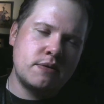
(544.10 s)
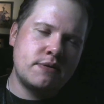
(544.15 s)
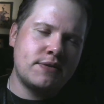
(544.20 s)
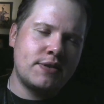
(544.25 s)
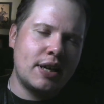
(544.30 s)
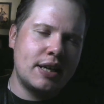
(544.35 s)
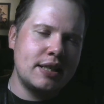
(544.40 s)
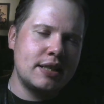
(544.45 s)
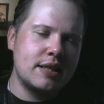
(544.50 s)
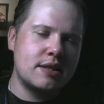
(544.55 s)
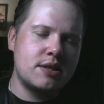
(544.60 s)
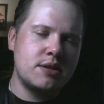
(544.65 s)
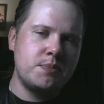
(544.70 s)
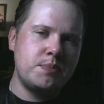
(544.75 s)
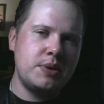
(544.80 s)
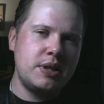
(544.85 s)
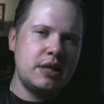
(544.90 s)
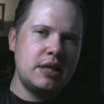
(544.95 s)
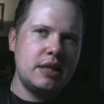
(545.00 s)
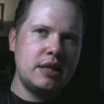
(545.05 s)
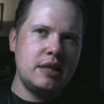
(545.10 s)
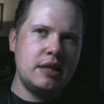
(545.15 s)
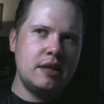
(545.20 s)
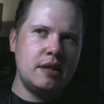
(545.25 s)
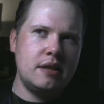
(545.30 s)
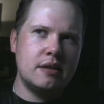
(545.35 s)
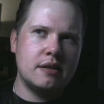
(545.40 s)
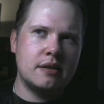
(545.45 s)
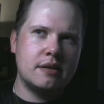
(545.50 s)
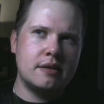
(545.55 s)
find it to
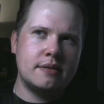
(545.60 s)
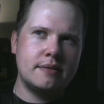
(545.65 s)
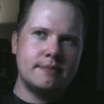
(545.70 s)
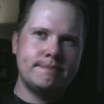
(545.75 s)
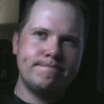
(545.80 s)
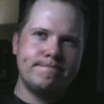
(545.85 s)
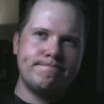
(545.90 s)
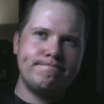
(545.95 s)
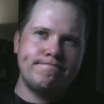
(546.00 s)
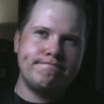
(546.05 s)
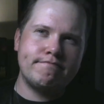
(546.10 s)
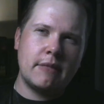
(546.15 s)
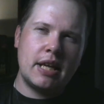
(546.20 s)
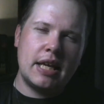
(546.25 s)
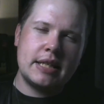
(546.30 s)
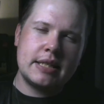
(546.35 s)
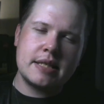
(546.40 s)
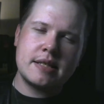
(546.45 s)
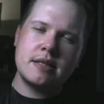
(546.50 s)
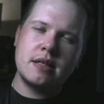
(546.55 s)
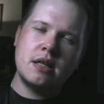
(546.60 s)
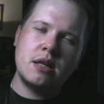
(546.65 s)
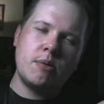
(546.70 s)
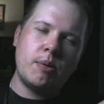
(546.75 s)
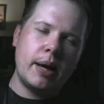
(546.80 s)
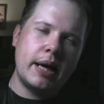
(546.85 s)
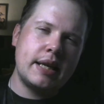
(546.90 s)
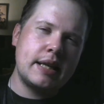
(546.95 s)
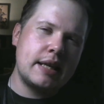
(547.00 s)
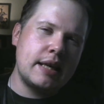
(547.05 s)
be, it doesn't
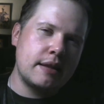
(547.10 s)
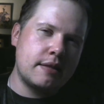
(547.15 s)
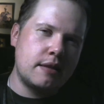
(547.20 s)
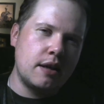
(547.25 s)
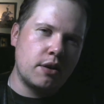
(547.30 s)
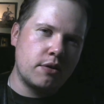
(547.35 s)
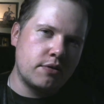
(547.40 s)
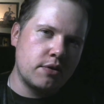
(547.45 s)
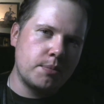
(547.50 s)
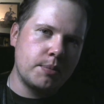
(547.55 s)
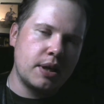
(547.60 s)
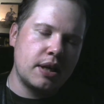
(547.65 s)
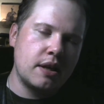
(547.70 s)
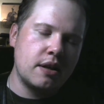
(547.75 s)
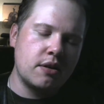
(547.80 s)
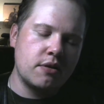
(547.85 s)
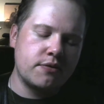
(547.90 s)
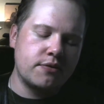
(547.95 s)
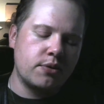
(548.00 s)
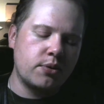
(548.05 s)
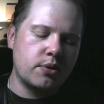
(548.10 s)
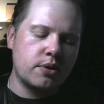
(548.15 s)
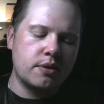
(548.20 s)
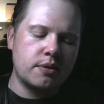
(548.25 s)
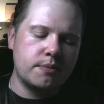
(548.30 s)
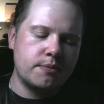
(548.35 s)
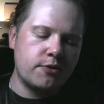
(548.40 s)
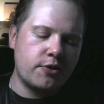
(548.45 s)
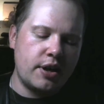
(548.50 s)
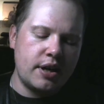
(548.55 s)
quite get there for me, for
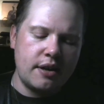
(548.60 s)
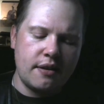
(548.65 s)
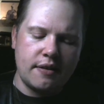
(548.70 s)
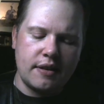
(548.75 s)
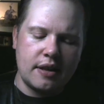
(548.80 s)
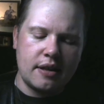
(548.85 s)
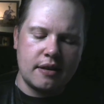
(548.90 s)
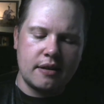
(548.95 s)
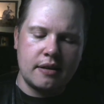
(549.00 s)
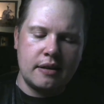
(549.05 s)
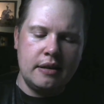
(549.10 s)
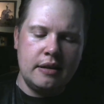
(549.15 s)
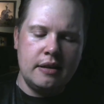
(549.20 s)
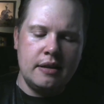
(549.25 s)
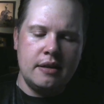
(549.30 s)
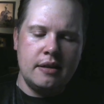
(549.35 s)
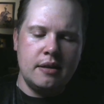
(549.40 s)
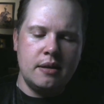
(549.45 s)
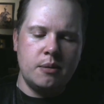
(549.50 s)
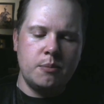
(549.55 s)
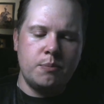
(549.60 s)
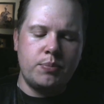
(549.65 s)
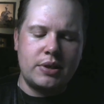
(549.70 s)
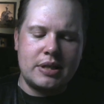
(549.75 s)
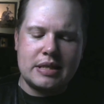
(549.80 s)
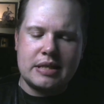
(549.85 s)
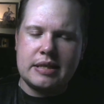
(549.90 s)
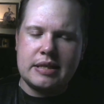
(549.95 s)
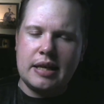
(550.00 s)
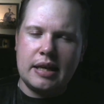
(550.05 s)
anything
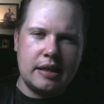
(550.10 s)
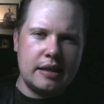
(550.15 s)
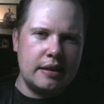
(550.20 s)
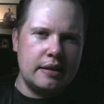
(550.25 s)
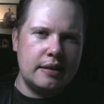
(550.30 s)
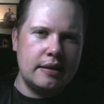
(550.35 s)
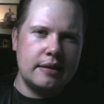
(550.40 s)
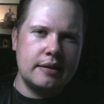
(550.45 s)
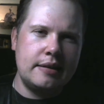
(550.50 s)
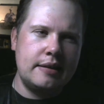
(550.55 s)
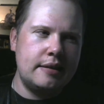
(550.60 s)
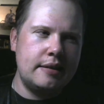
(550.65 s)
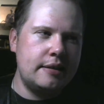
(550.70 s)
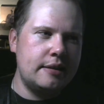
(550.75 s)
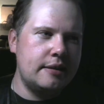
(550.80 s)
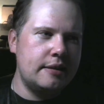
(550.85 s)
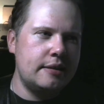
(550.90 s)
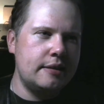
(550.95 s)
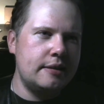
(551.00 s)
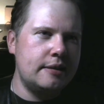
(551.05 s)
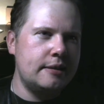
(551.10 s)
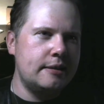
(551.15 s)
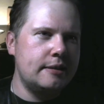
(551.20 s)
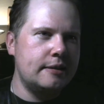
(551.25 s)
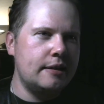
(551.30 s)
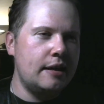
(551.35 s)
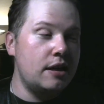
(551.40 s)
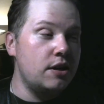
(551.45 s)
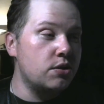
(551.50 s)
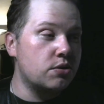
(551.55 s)
particularly
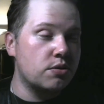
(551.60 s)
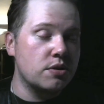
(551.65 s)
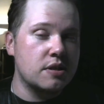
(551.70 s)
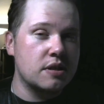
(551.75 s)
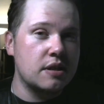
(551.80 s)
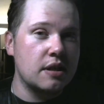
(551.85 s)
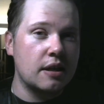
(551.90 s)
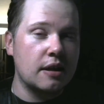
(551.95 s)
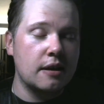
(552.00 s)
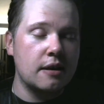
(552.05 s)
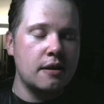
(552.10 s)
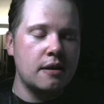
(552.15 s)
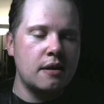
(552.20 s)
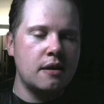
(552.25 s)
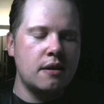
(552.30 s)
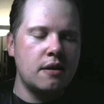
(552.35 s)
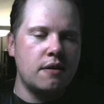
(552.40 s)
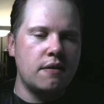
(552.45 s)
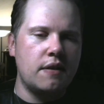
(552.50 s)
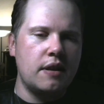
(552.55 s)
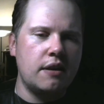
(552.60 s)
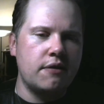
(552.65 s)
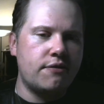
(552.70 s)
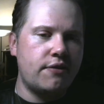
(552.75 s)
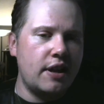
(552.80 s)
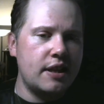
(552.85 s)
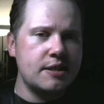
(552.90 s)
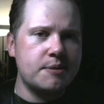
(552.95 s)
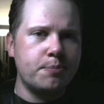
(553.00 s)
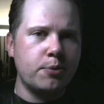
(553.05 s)
interesting. The
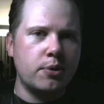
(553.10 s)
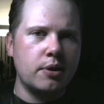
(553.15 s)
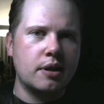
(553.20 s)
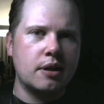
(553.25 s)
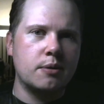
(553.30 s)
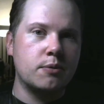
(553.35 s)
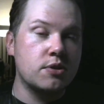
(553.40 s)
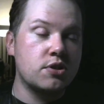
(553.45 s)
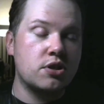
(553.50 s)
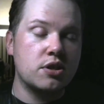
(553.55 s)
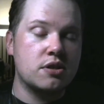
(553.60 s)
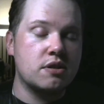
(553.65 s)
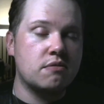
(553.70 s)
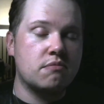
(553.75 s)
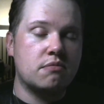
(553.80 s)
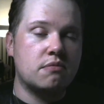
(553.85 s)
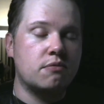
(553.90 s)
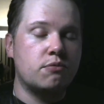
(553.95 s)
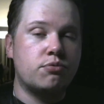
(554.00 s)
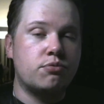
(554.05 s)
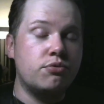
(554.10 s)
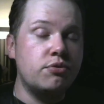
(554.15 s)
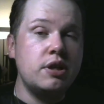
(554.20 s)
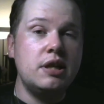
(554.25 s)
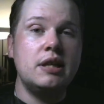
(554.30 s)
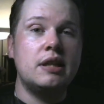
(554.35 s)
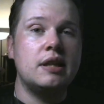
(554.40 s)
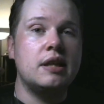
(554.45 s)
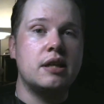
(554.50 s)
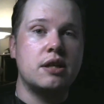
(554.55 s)
Flensburger was just
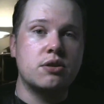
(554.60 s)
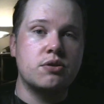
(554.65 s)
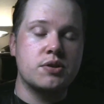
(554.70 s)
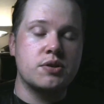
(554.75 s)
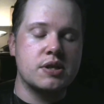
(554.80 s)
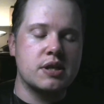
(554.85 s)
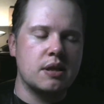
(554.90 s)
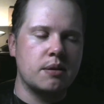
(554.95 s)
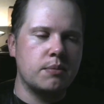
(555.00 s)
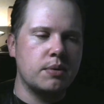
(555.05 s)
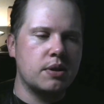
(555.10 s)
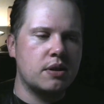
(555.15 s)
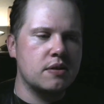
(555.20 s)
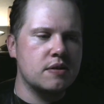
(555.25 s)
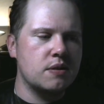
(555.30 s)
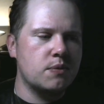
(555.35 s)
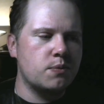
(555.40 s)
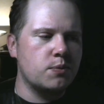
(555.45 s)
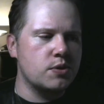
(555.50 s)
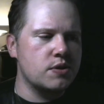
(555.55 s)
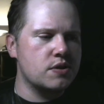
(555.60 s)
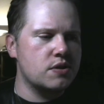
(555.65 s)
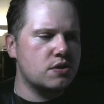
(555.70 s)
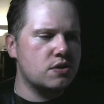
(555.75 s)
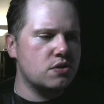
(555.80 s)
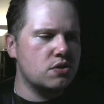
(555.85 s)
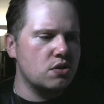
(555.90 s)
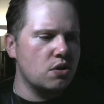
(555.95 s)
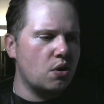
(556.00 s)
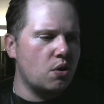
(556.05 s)
really interesting because it was
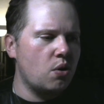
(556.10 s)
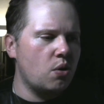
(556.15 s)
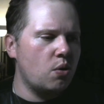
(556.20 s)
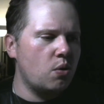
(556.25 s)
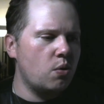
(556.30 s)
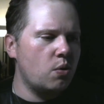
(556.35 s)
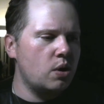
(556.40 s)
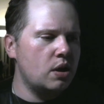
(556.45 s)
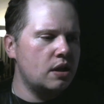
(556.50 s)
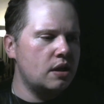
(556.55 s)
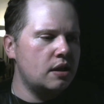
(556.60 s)
so